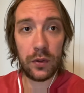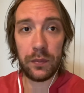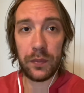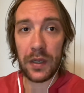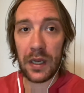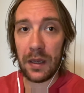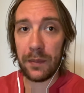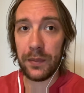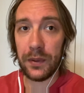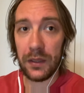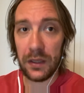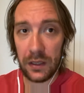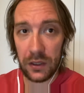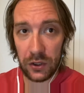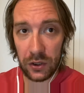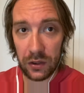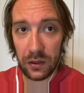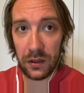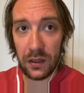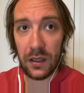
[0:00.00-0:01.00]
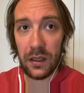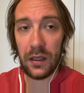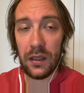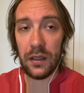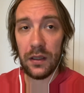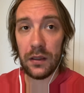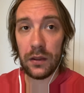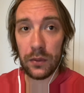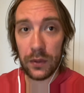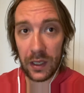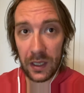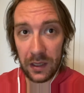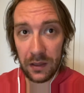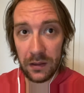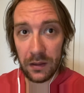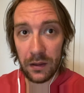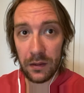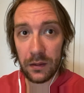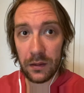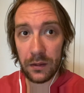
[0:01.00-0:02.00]
population. Okay,
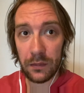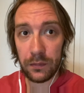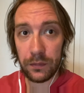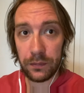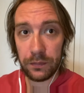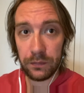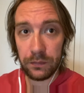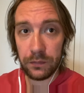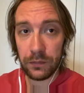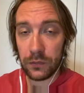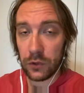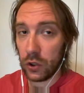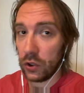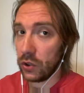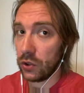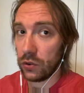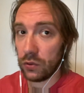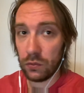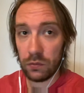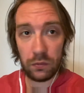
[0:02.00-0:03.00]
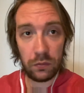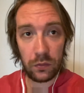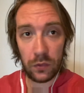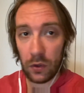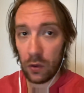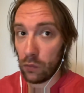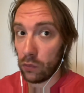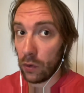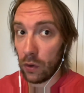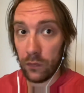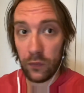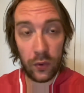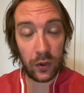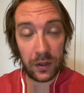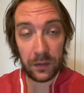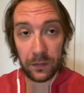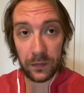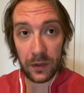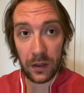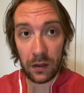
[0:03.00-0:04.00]
just avoid
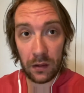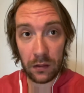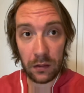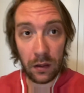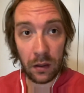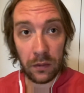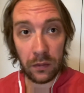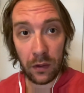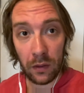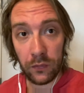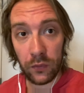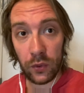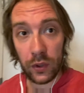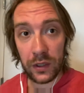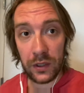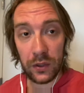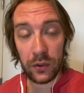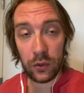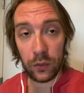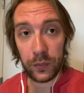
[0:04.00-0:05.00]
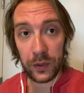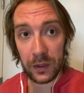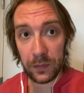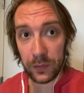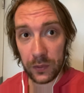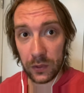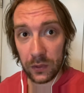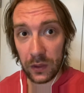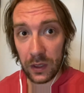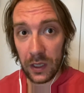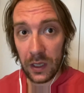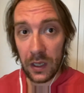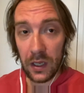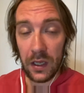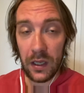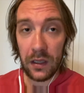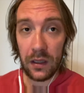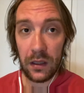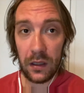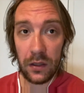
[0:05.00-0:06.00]
them. avoid the old people
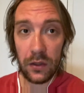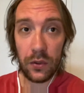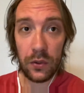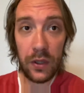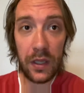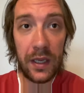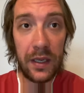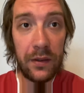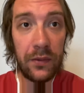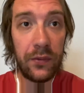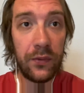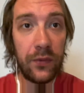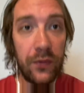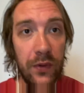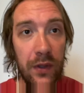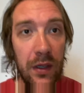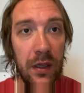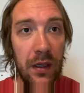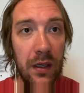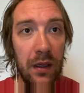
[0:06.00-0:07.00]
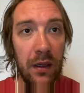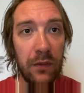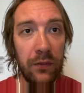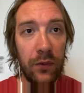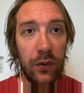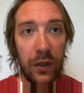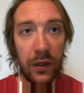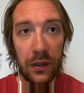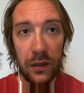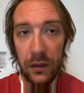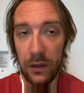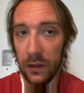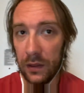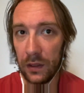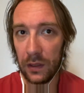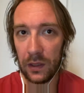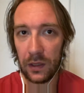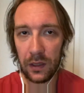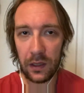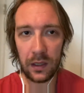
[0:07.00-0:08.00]
in your life. Uh, avoid
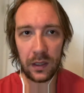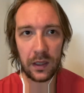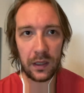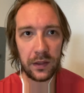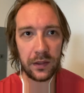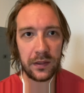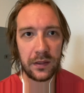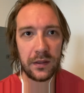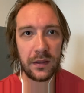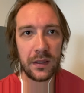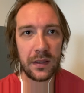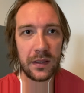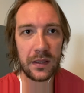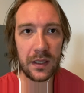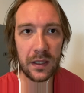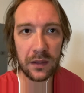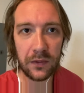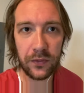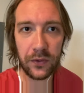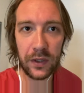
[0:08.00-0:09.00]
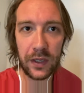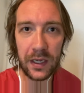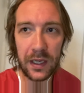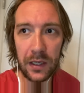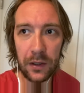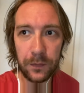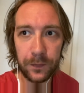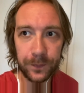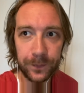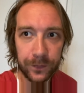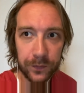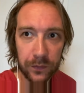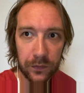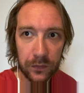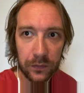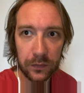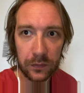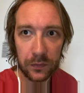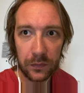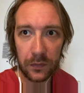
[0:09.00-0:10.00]
uh, the, the sick for now,
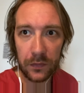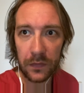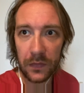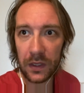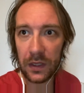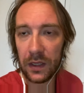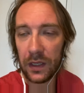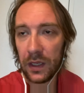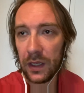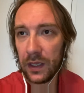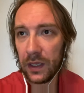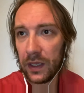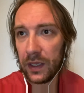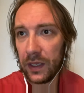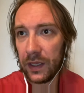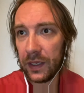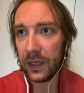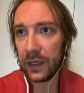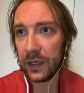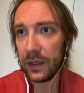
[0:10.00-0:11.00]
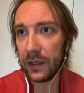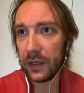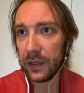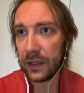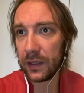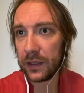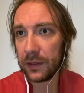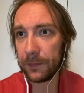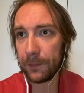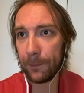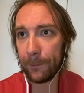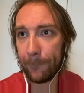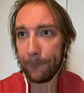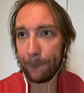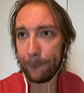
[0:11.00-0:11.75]
and um,